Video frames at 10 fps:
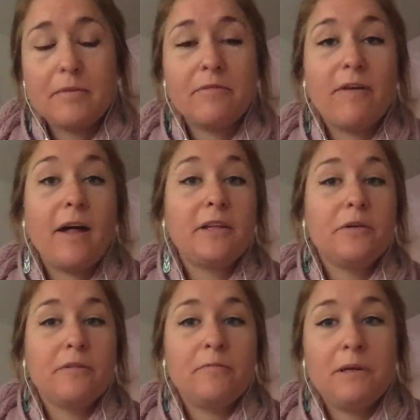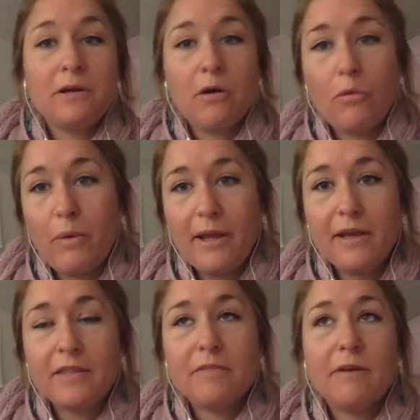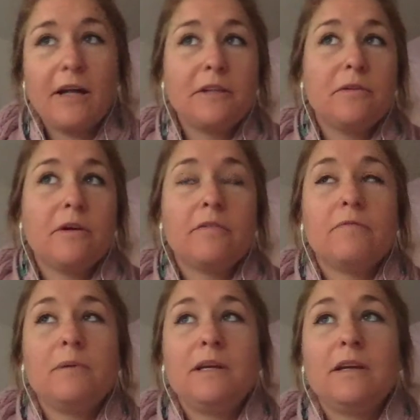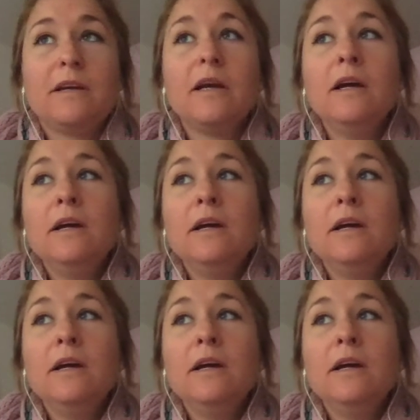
the value of being awake, the value of being,